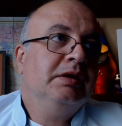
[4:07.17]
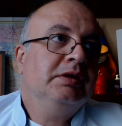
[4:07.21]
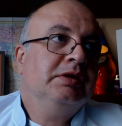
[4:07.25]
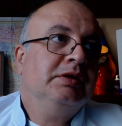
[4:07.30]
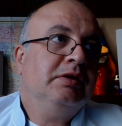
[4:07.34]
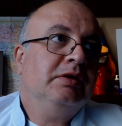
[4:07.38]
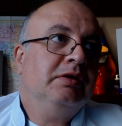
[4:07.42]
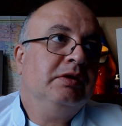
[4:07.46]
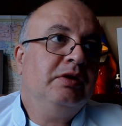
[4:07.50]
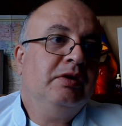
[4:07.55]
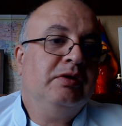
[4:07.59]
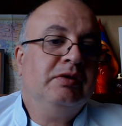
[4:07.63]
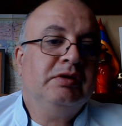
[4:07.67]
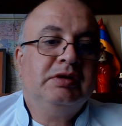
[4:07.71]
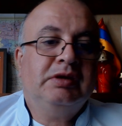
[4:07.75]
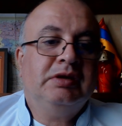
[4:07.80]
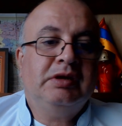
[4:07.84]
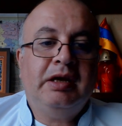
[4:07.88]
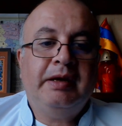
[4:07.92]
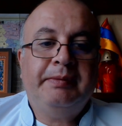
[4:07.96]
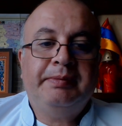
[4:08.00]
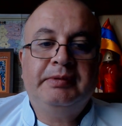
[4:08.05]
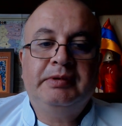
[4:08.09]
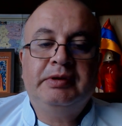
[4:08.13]
So, cause
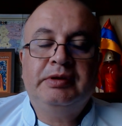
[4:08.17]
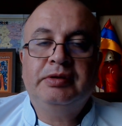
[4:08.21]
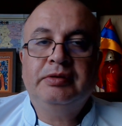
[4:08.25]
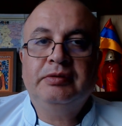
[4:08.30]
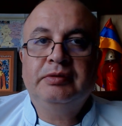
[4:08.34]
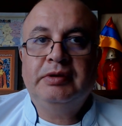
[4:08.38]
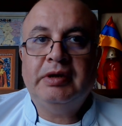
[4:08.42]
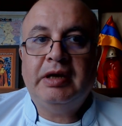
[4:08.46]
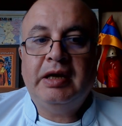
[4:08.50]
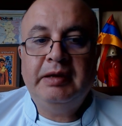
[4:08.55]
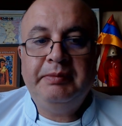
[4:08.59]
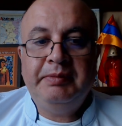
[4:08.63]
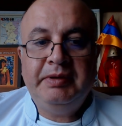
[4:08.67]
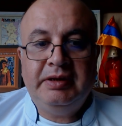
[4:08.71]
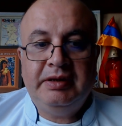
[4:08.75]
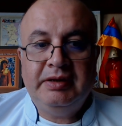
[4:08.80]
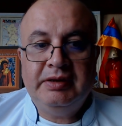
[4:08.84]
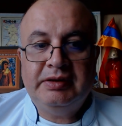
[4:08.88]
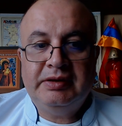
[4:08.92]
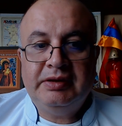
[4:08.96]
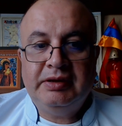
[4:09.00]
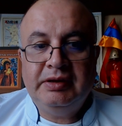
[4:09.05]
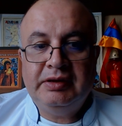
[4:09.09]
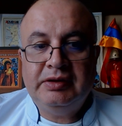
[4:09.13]
type 2
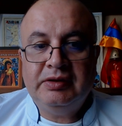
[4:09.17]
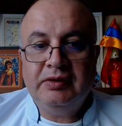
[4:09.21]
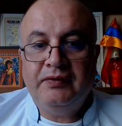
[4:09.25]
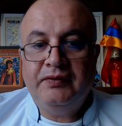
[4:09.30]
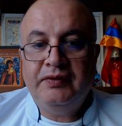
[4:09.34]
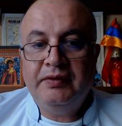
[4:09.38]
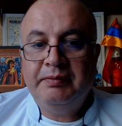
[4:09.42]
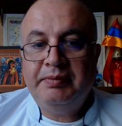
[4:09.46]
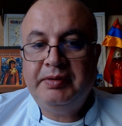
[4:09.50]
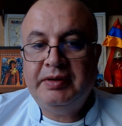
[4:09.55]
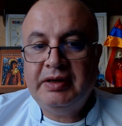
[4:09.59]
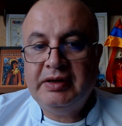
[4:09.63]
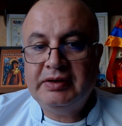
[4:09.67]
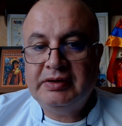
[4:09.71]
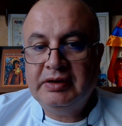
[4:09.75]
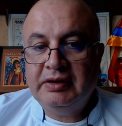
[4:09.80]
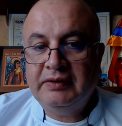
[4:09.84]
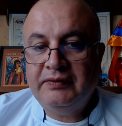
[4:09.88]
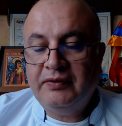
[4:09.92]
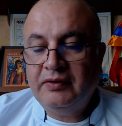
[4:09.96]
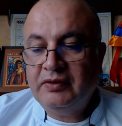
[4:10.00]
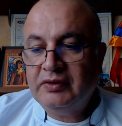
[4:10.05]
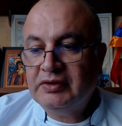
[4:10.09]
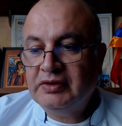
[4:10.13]
diabetes is often
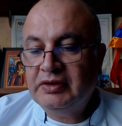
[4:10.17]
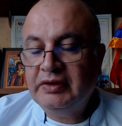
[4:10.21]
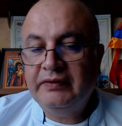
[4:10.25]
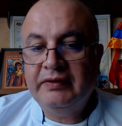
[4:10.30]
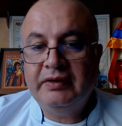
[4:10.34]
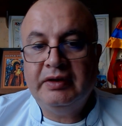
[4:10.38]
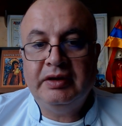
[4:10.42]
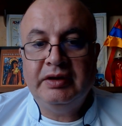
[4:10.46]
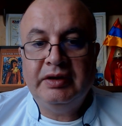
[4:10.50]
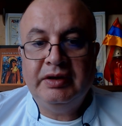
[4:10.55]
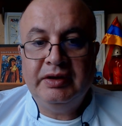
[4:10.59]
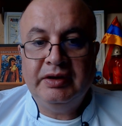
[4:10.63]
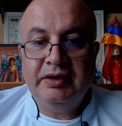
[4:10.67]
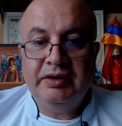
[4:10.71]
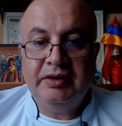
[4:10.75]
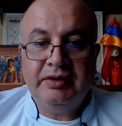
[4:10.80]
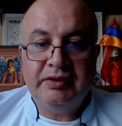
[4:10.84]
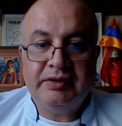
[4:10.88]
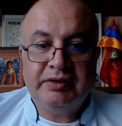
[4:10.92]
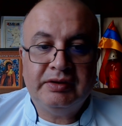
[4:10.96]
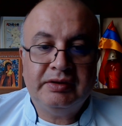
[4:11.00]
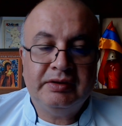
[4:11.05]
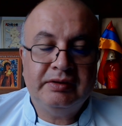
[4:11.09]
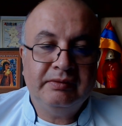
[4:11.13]
present for several
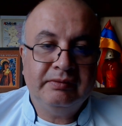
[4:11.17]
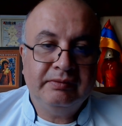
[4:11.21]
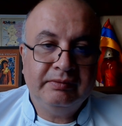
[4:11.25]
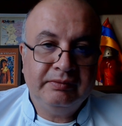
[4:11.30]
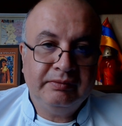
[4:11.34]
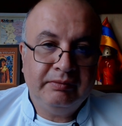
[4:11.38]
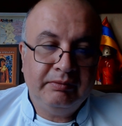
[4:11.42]
years,